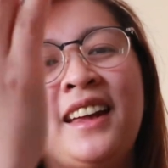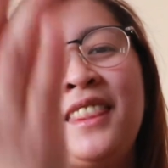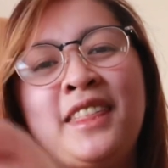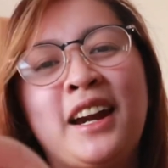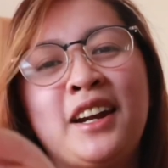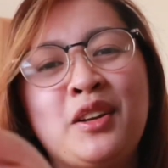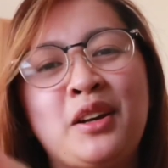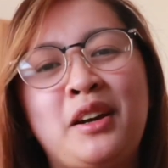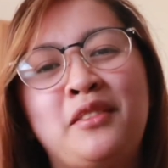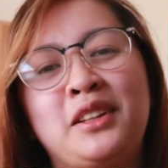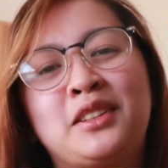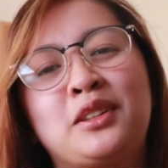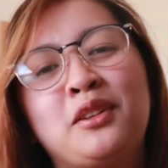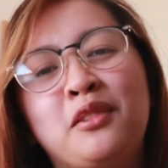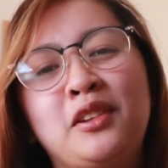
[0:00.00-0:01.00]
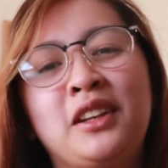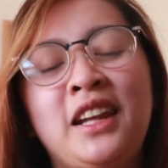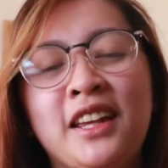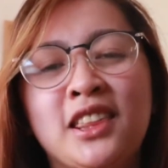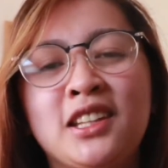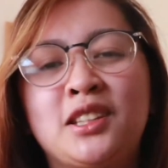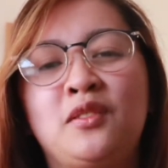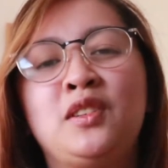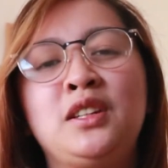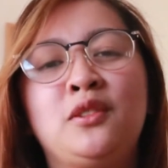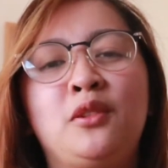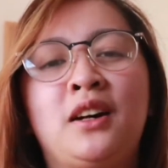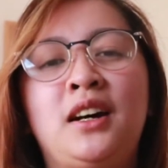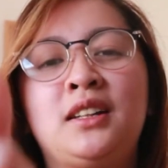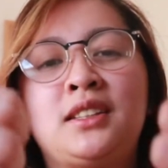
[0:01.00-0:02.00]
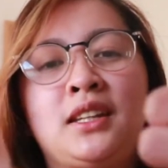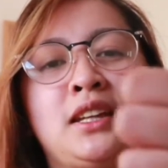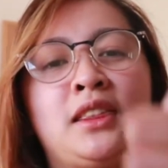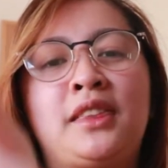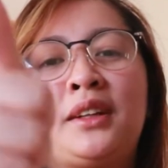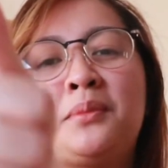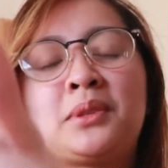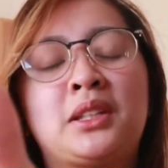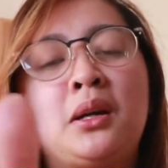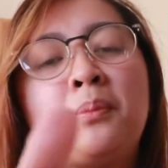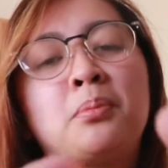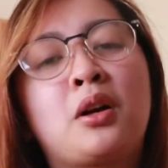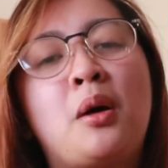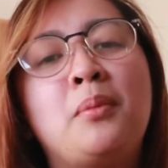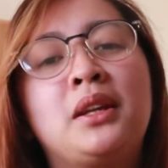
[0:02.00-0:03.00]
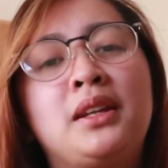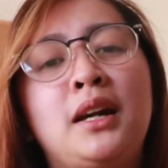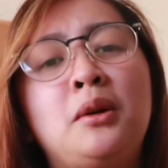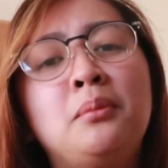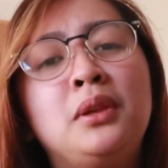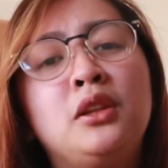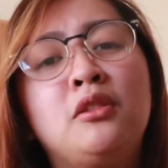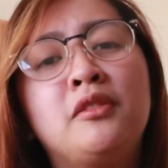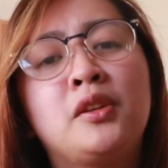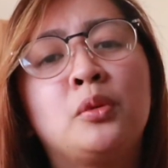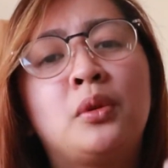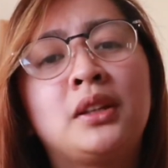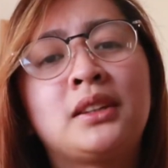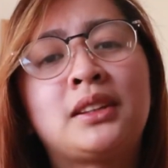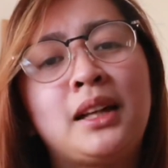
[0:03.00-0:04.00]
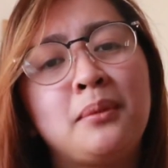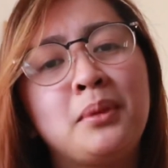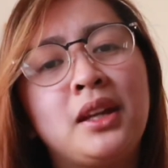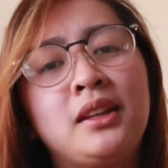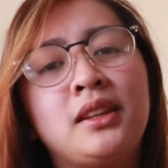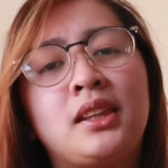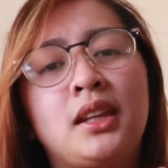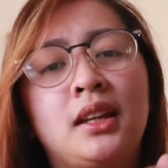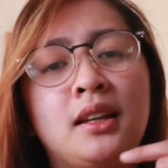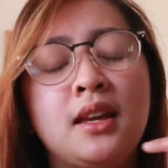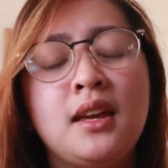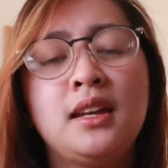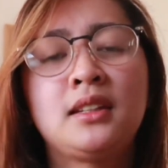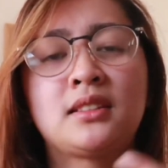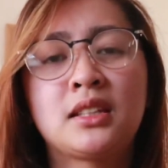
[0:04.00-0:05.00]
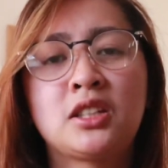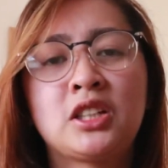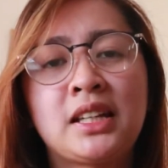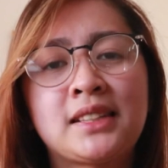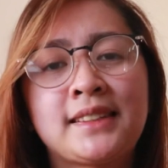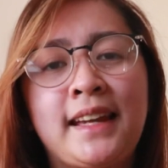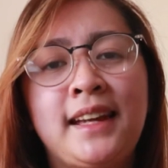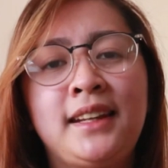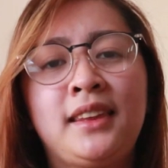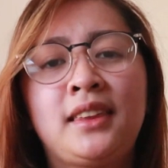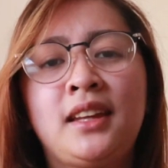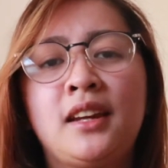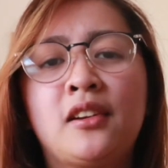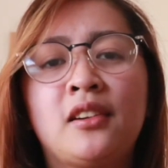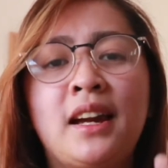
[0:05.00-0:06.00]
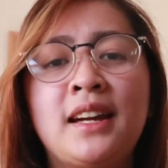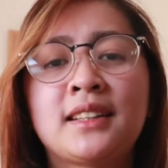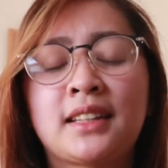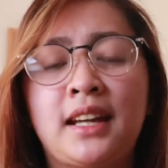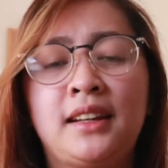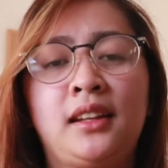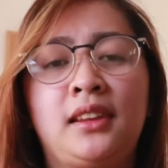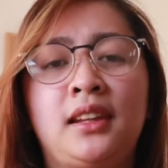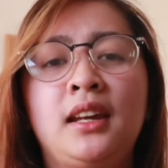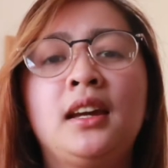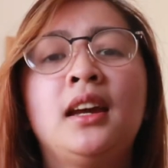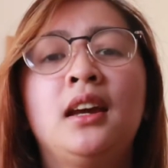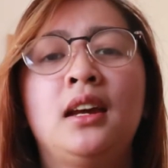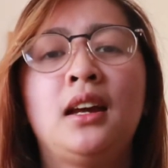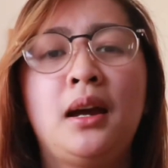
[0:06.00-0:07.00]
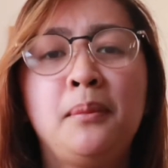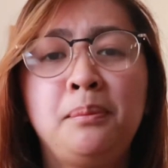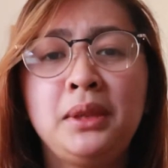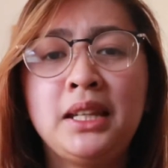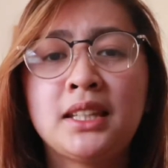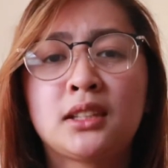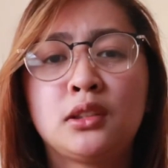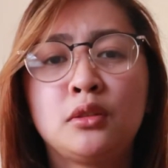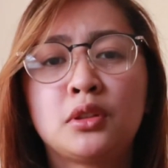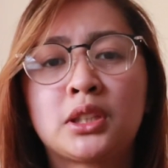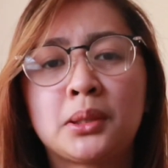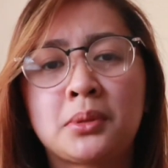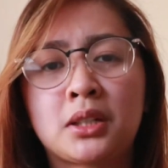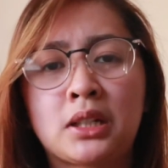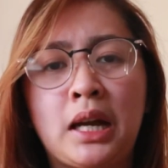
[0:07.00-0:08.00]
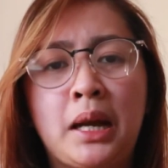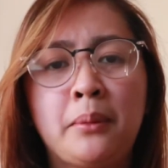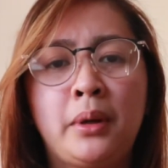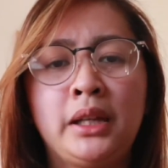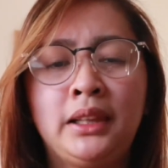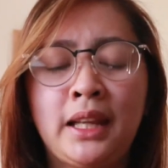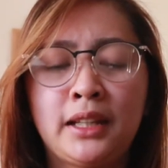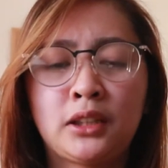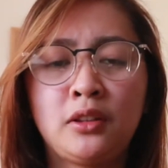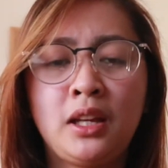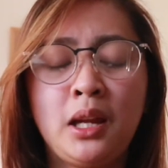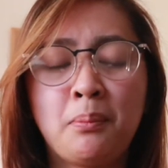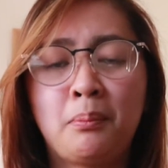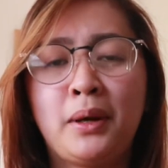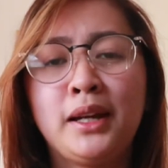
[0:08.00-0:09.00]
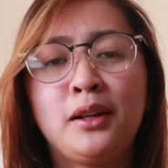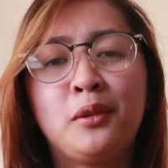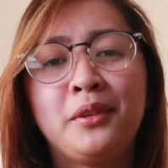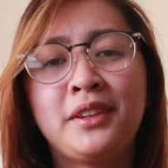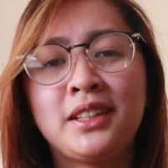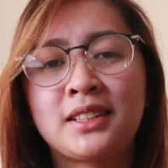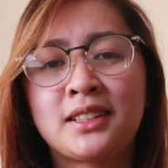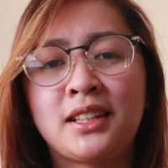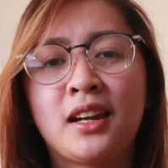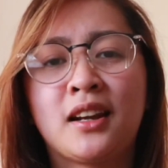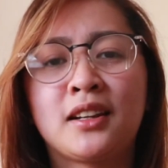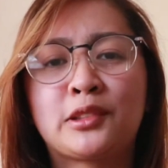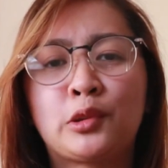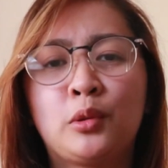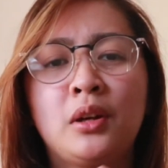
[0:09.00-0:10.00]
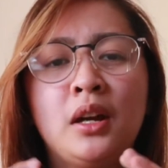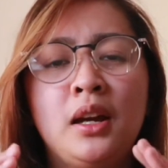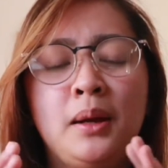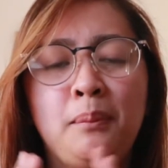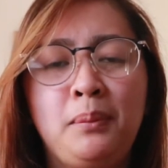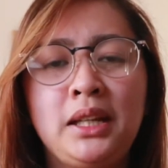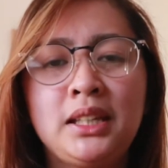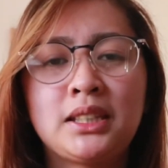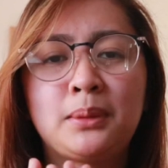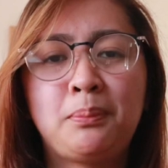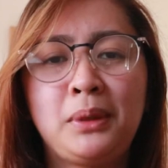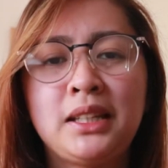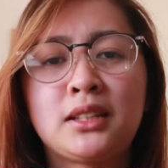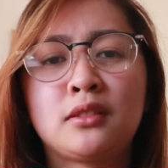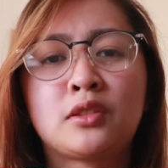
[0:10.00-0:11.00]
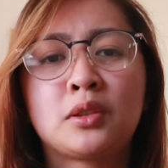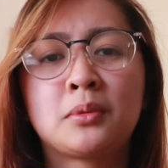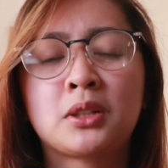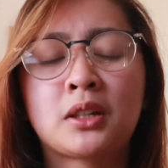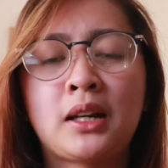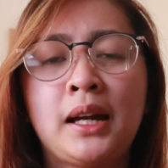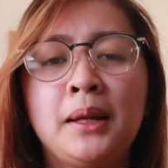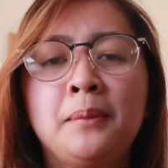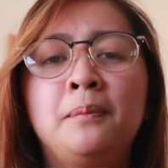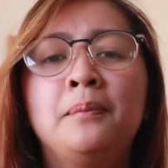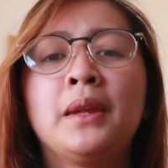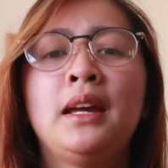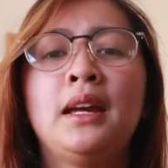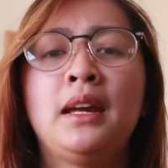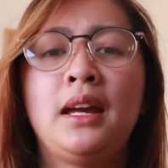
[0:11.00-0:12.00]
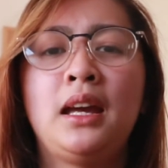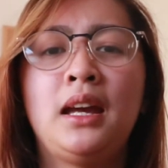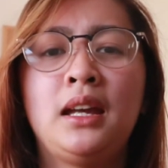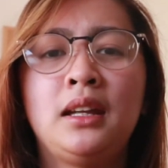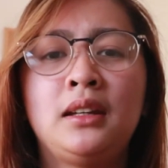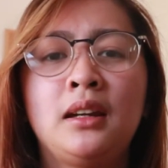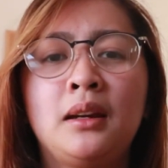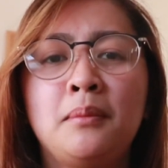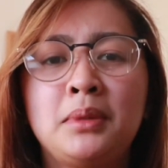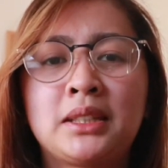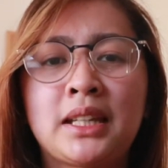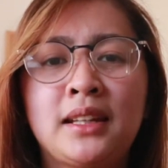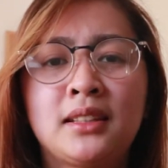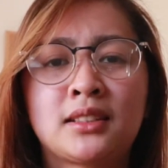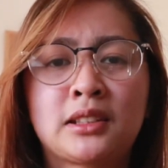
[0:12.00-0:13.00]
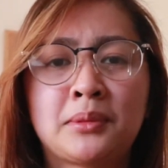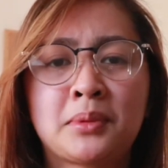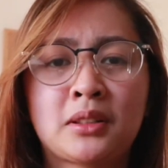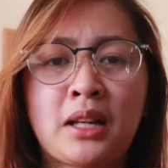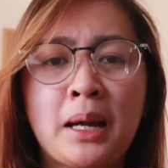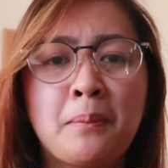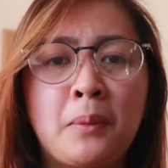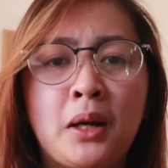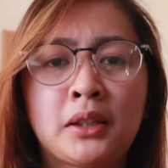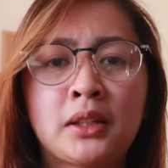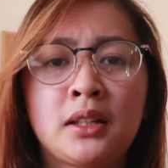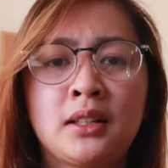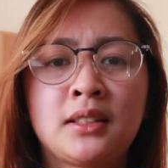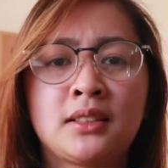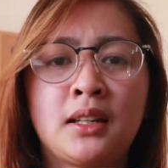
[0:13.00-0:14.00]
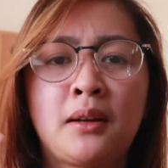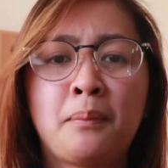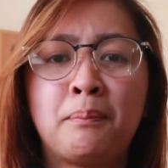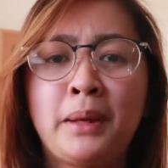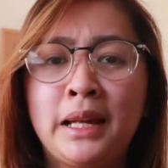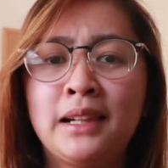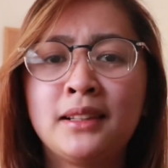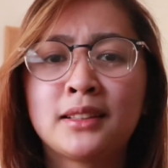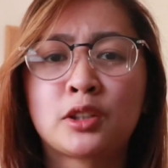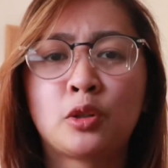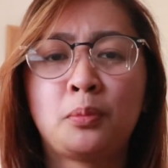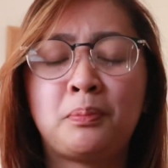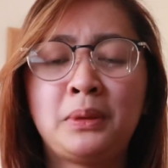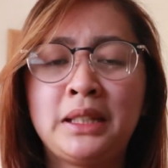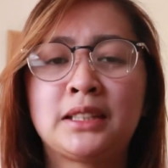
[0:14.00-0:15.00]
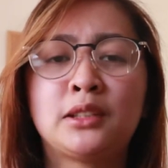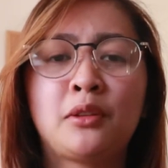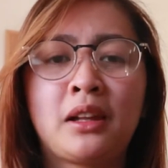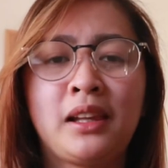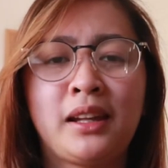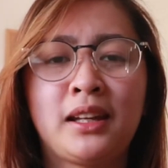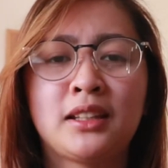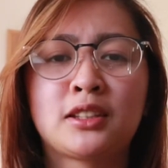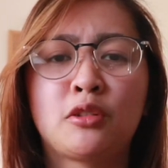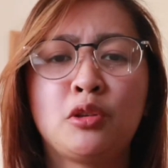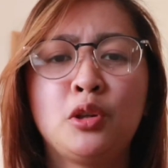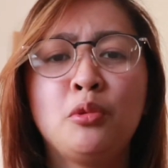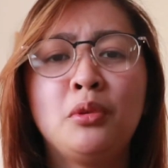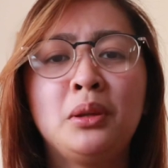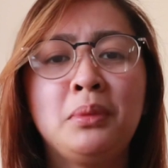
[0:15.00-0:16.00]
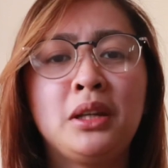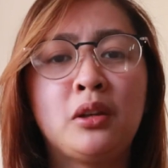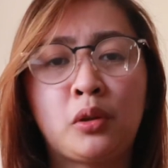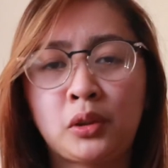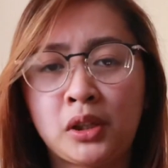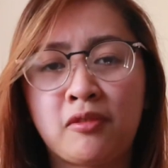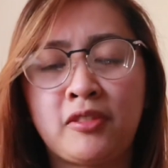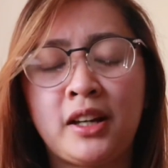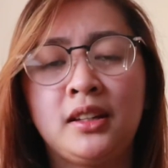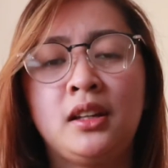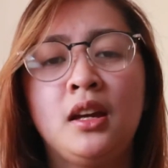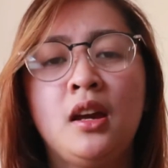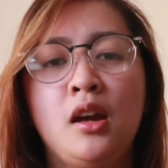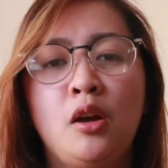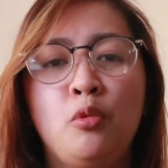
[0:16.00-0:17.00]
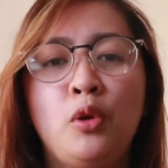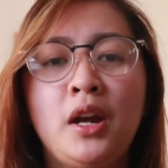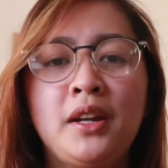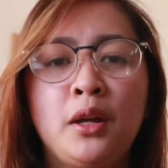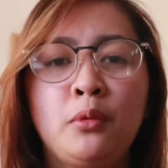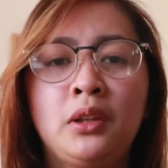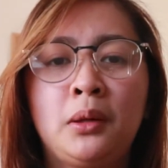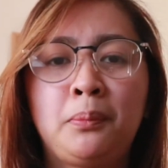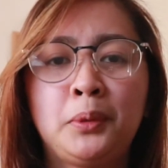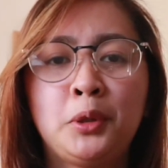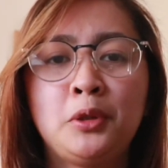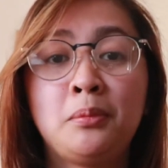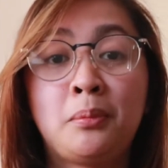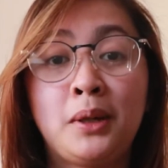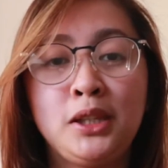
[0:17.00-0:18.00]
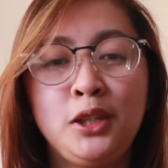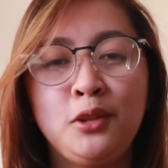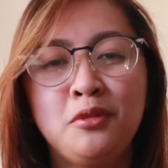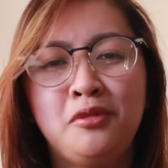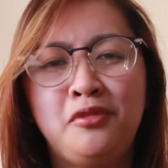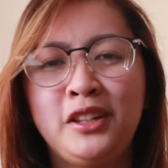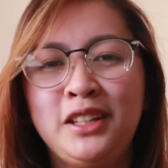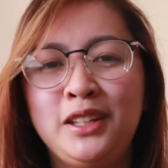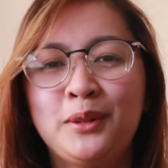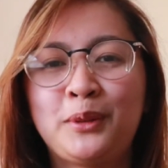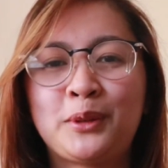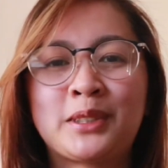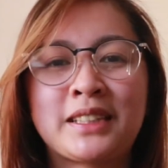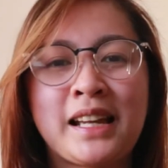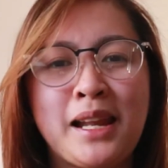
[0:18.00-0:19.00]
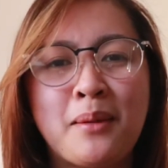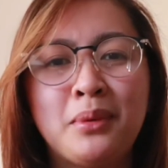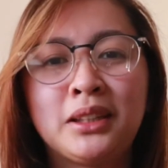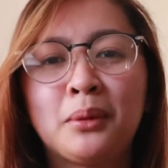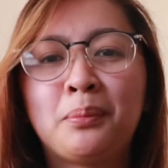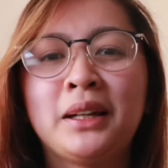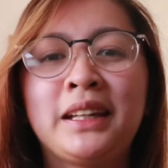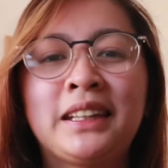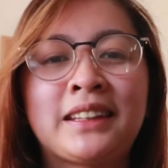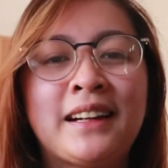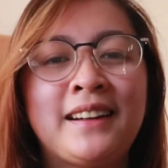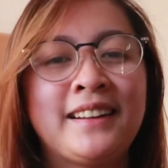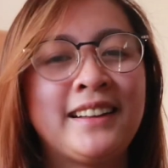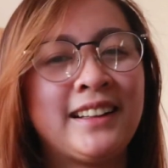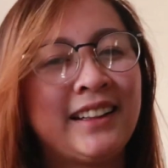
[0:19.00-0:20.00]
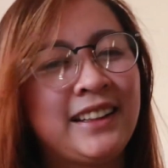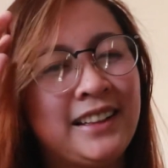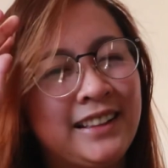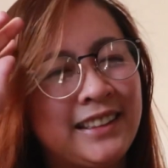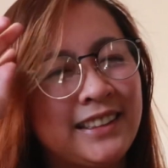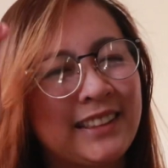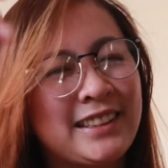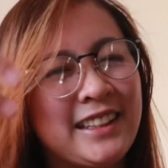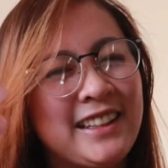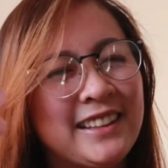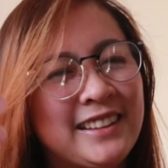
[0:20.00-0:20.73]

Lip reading: There you have it. So if you like this video guys, hit thumbs up, comment down below if you want to tell me anything, suggest anything, or ask anything, and please do subscribe. I'd like to hit my goal this year, so please do subscribe. And beside the subscribe button is a bell, so please do click it so you will be notified when I will upload my new videos. Salamat sa pagkita. See